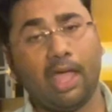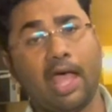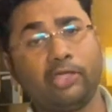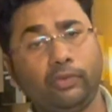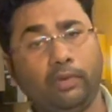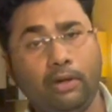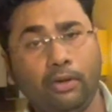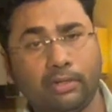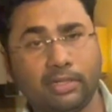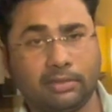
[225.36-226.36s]
As you will
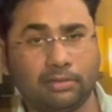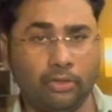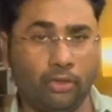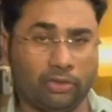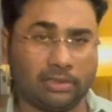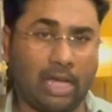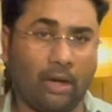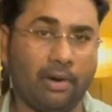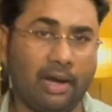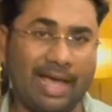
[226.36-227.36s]
notice, the notes
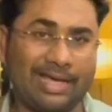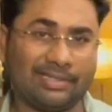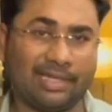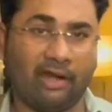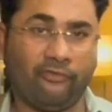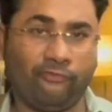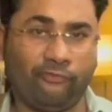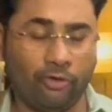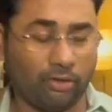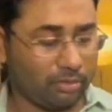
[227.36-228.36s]
sound nice and
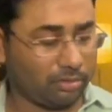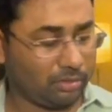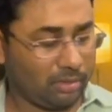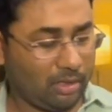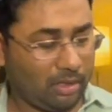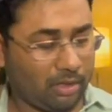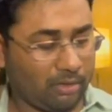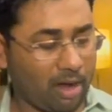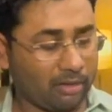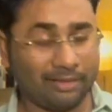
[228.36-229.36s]
full,
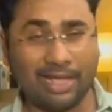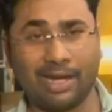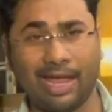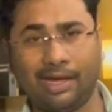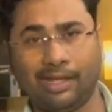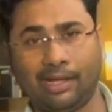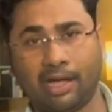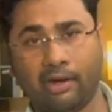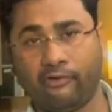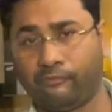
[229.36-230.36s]
rather than any
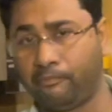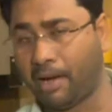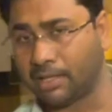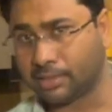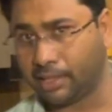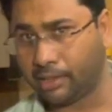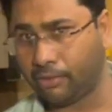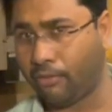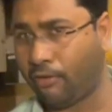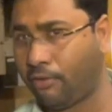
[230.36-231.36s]
kind of
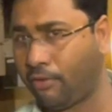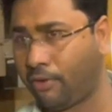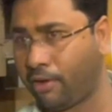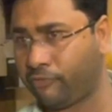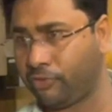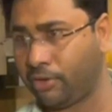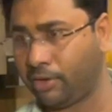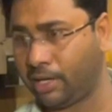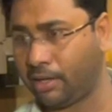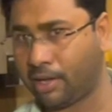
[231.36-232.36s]
buzzing, or if you're
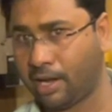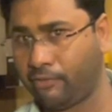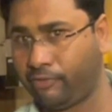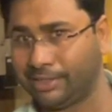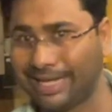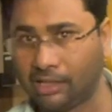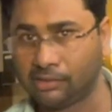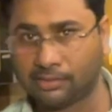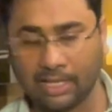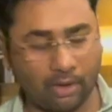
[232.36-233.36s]
hearing a kind of a dull
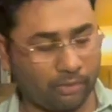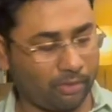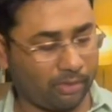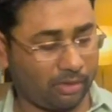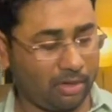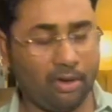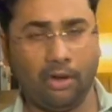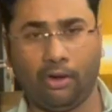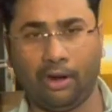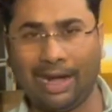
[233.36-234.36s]
sound or
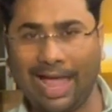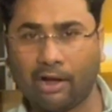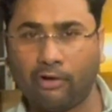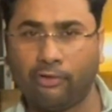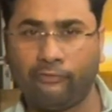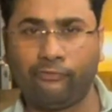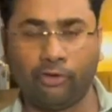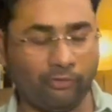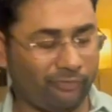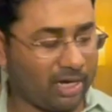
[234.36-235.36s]
lack of a
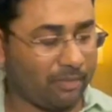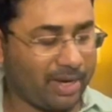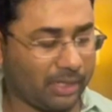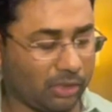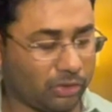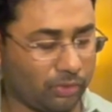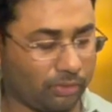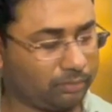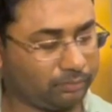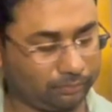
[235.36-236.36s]
full fundamental tone.